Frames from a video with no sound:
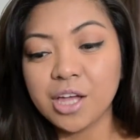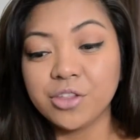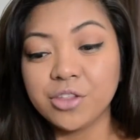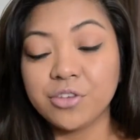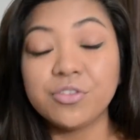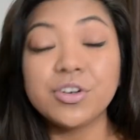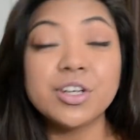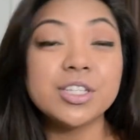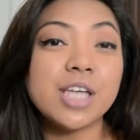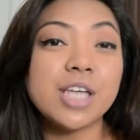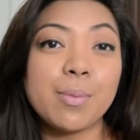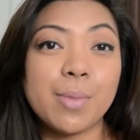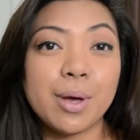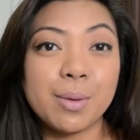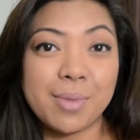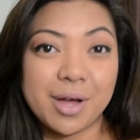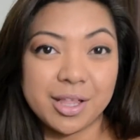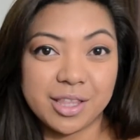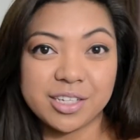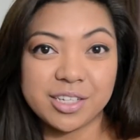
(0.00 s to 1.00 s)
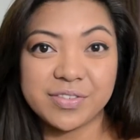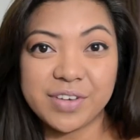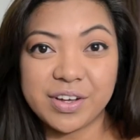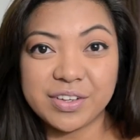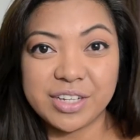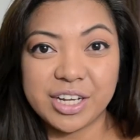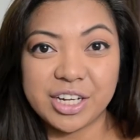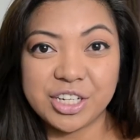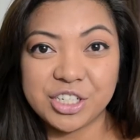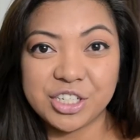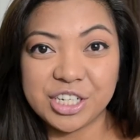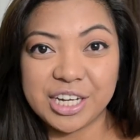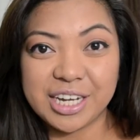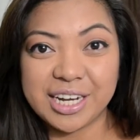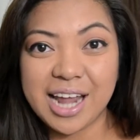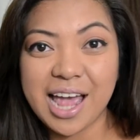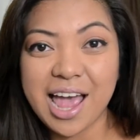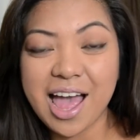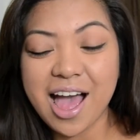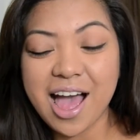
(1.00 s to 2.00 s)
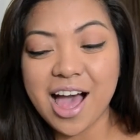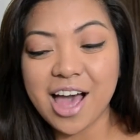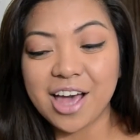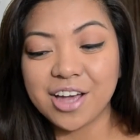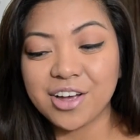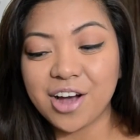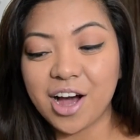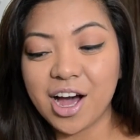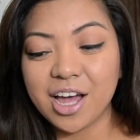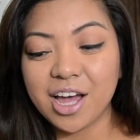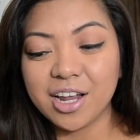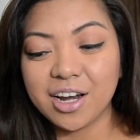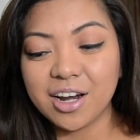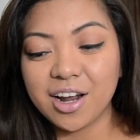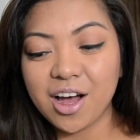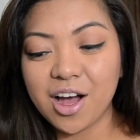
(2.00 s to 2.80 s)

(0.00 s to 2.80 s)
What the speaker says: The first time I bought this foundation, I got